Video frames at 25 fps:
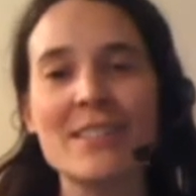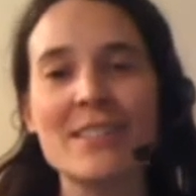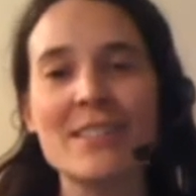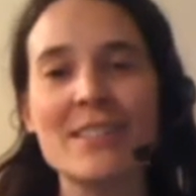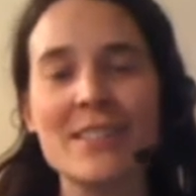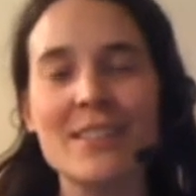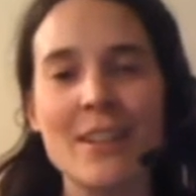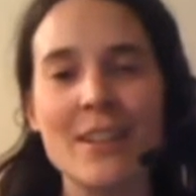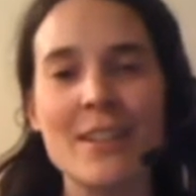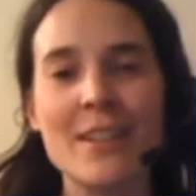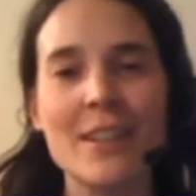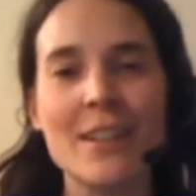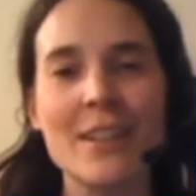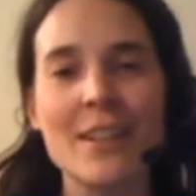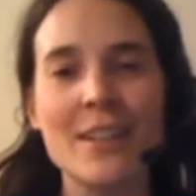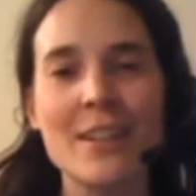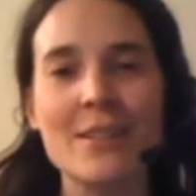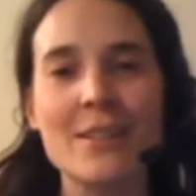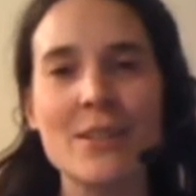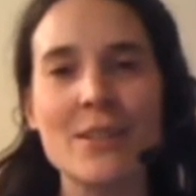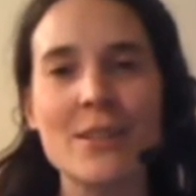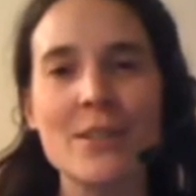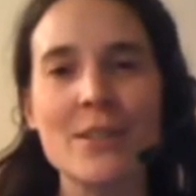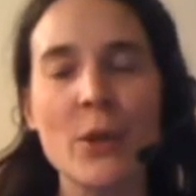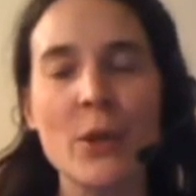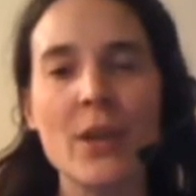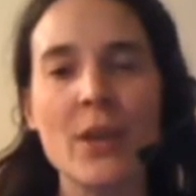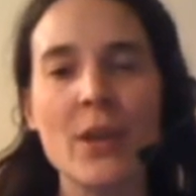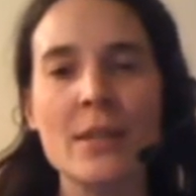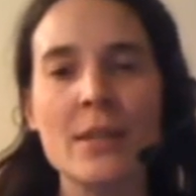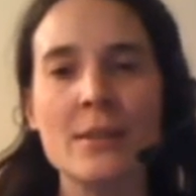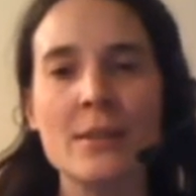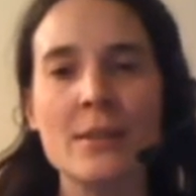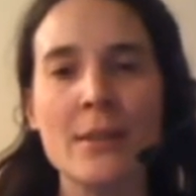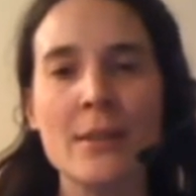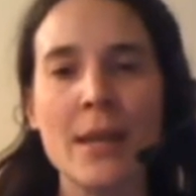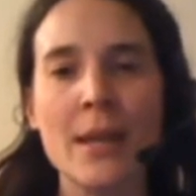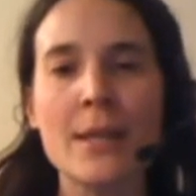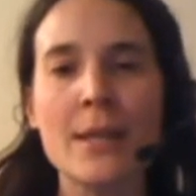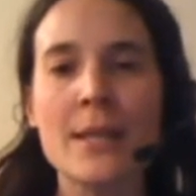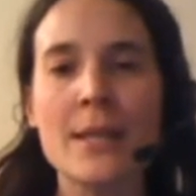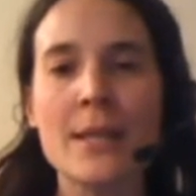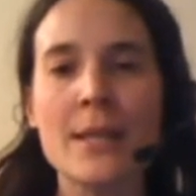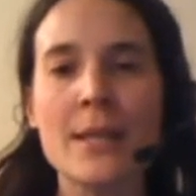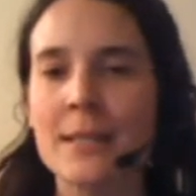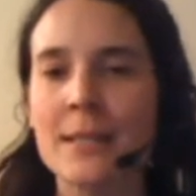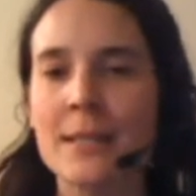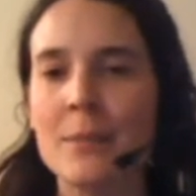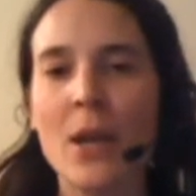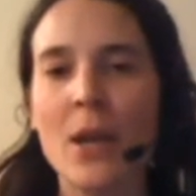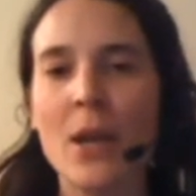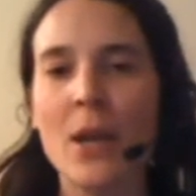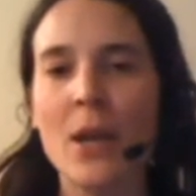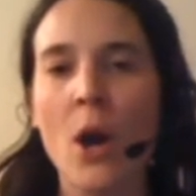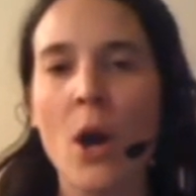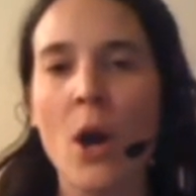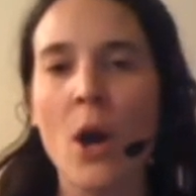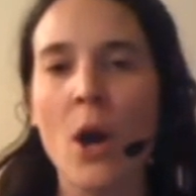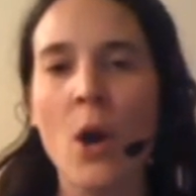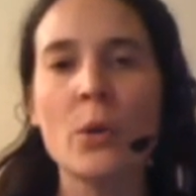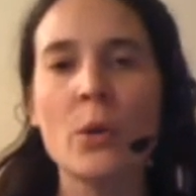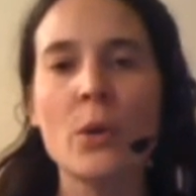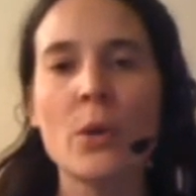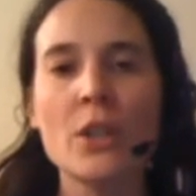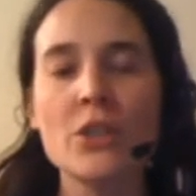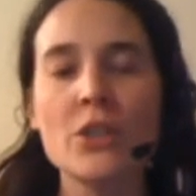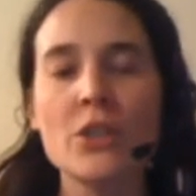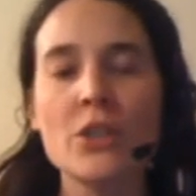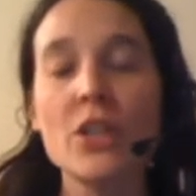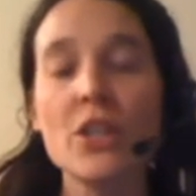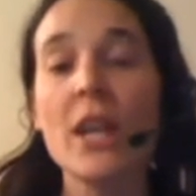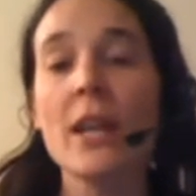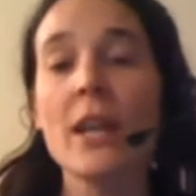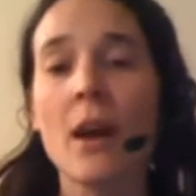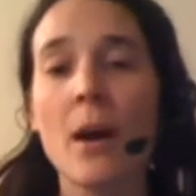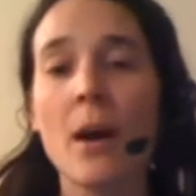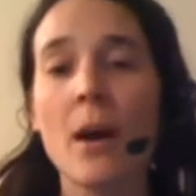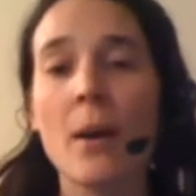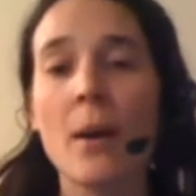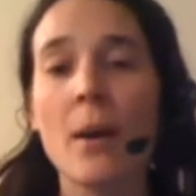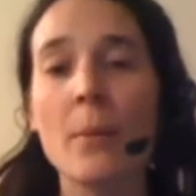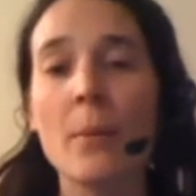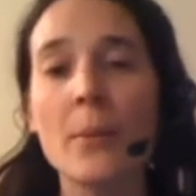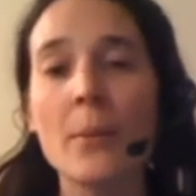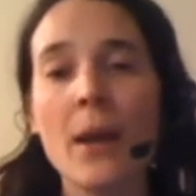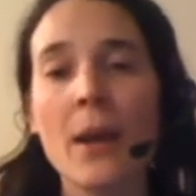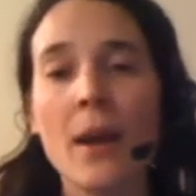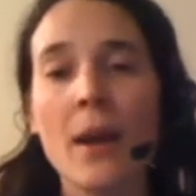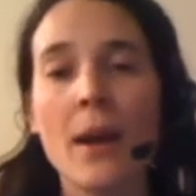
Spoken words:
and so there needs to be a whole shake-up.